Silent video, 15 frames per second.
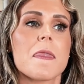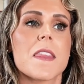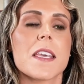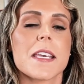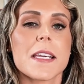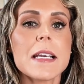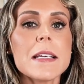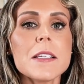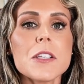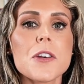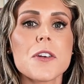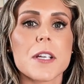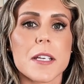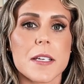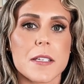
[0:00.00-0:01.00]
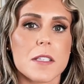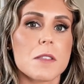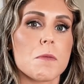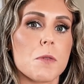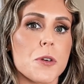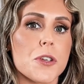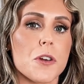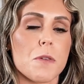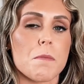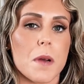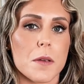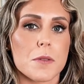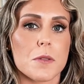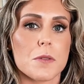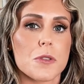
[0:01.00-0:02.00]
the easier it is for your
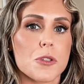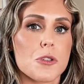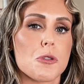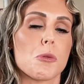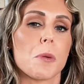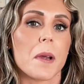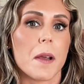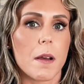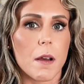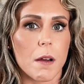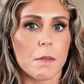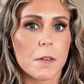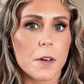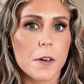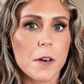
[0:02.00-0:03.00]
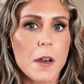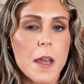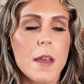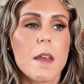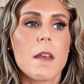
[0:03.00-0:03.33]
muscles to recover,